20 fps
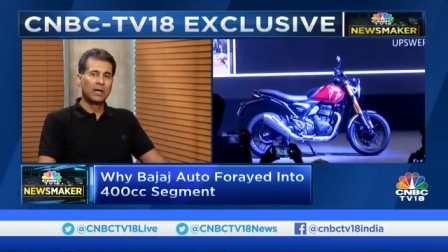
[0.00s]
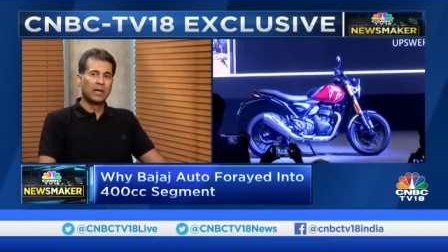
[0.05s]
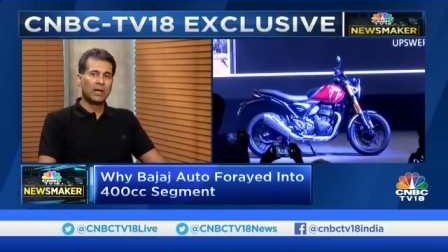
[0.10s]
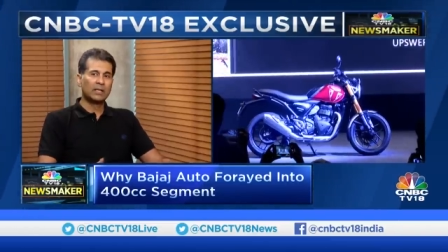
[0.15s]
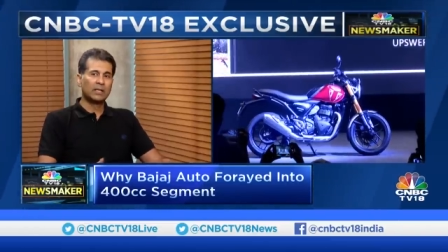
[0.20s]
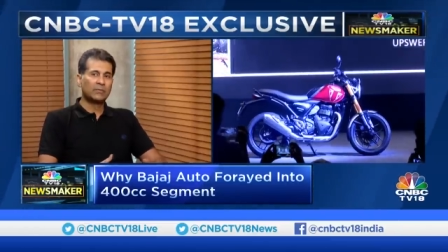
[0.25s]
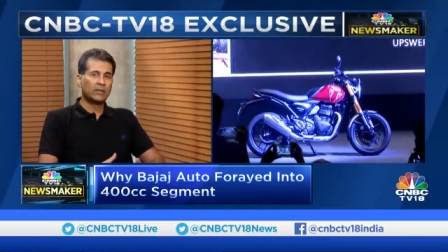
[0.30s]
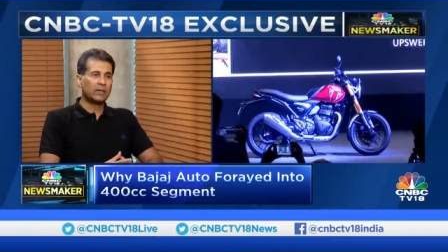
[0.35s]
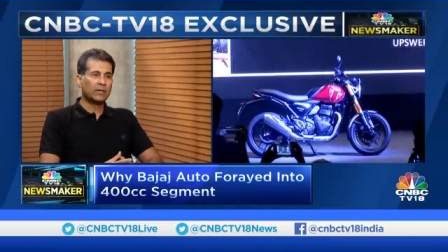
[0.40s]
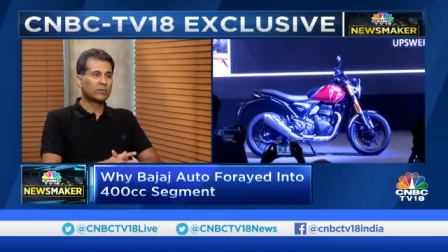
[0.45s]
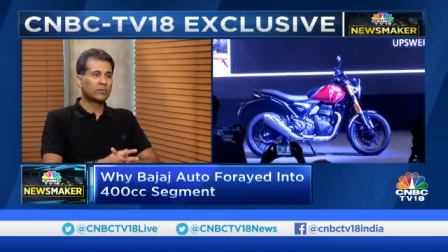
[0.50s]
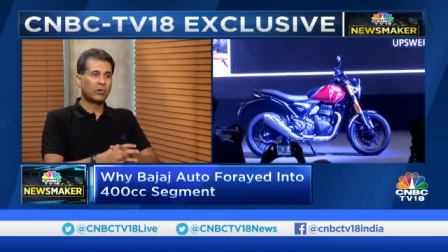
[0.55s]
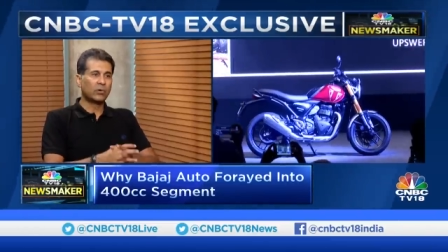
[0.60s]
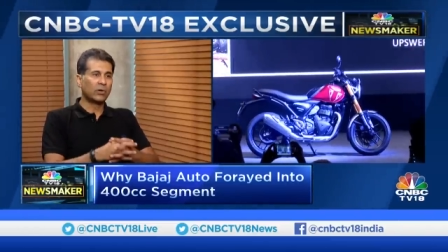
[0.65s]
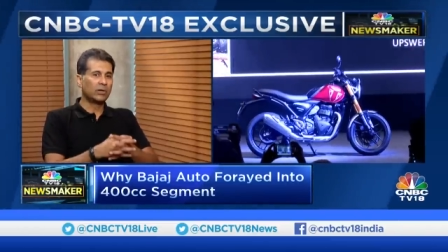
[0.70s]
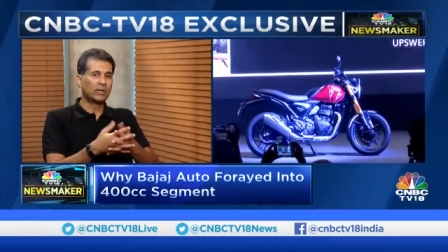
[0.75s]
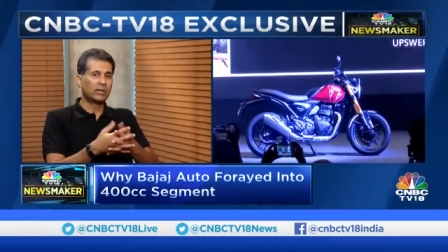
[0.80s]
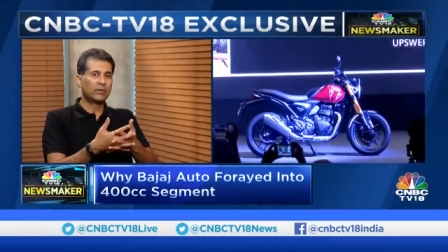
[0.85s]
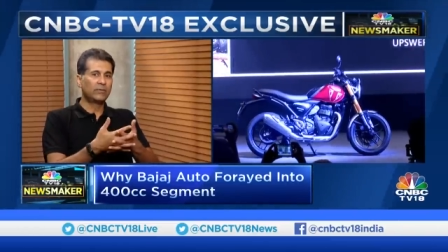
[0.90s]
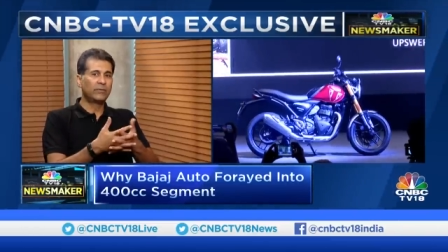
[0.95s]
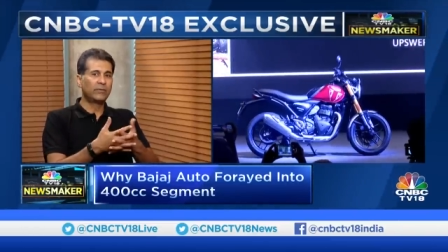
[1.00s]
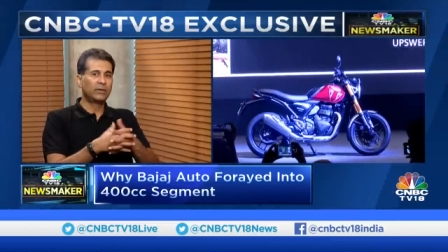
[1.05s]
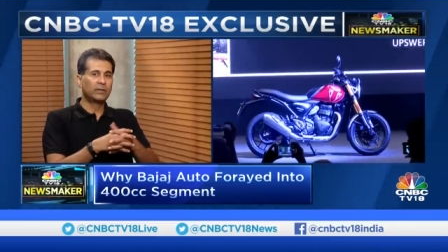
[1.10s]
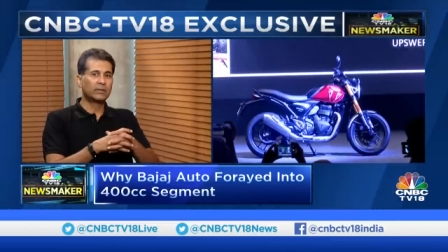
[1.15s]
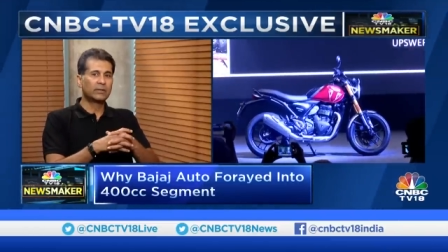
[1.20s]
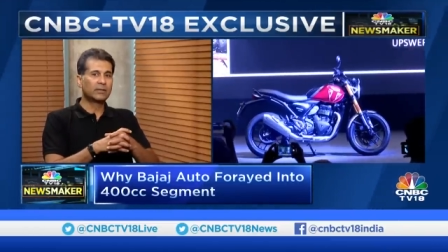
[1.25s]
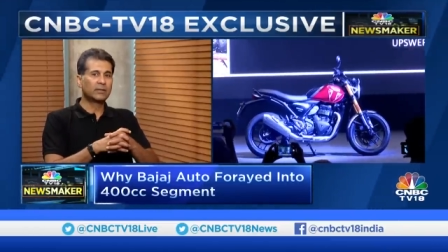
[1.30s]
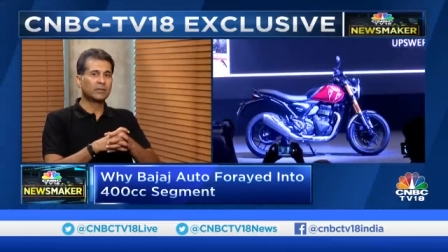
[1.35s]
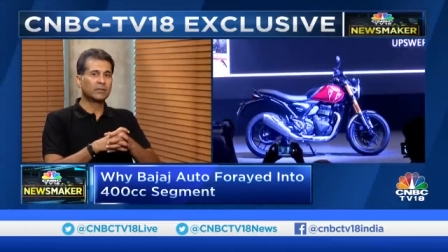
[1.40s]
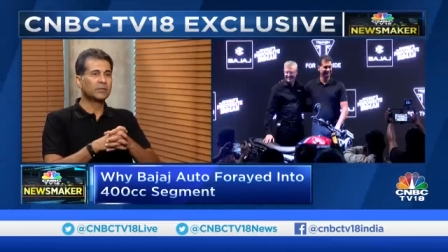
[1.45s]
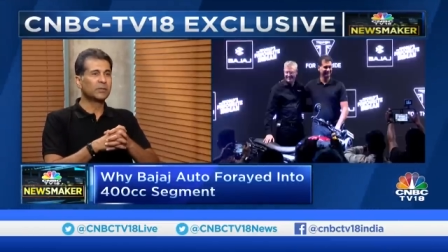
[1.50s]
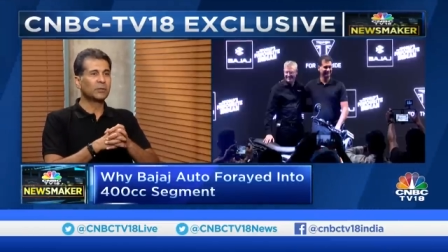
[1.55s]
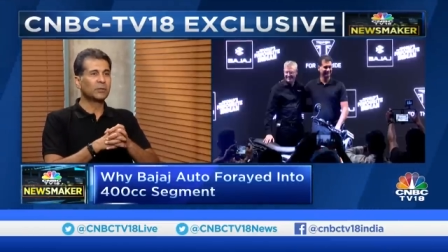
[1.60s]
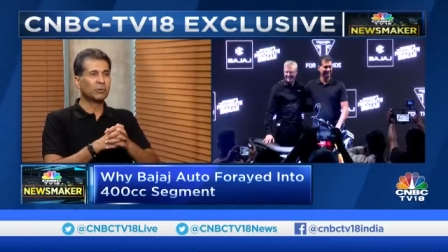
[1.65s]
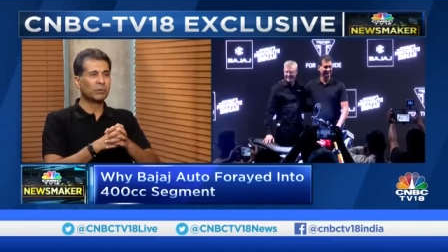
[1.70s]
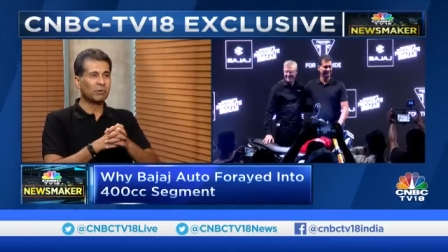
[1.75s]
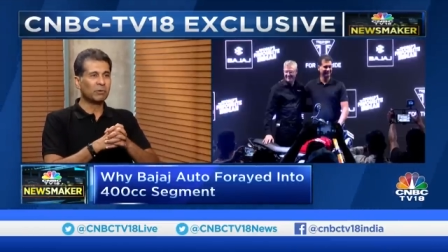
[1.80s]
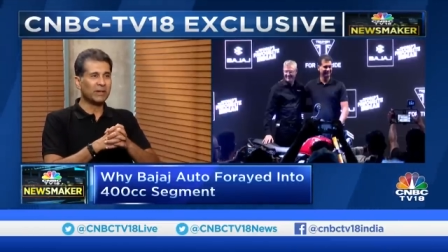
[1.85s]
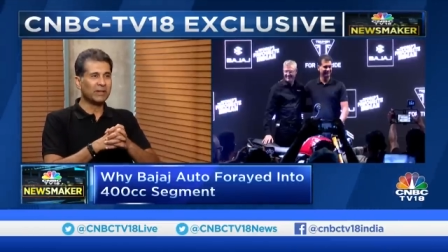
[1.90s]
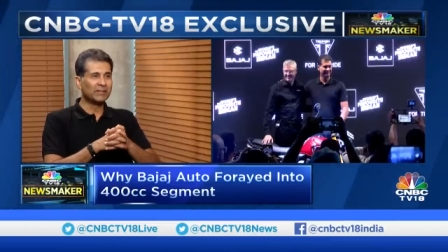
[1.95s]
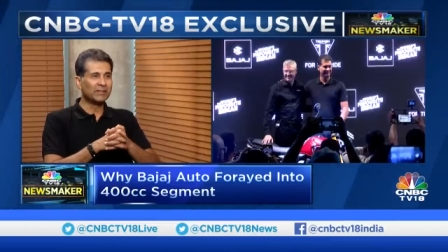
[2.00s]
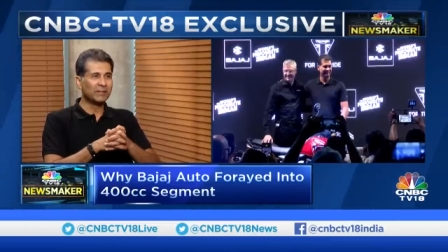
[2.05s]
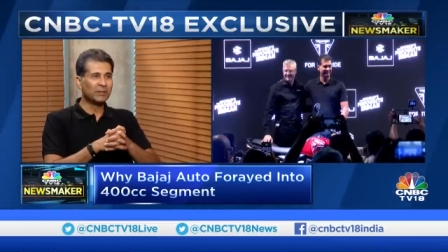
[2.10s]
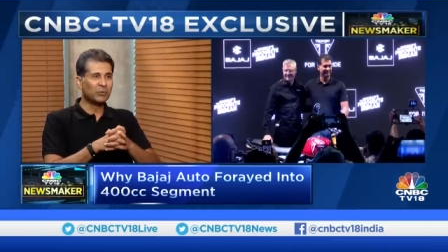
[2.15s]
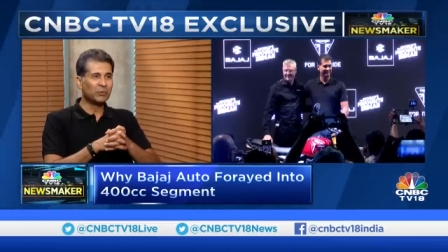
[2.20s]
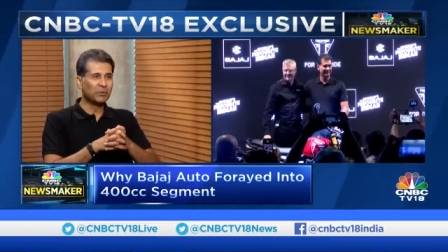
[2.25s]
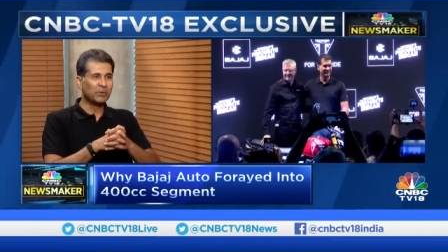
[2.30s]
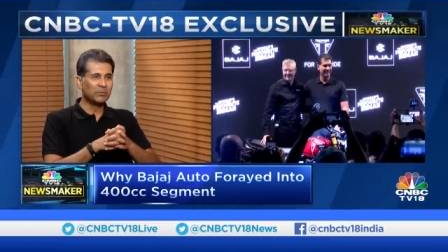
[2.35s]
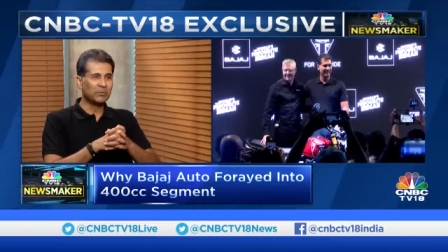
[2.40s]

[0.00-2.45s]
As far as Royal Enfield is concerned, you know, I say to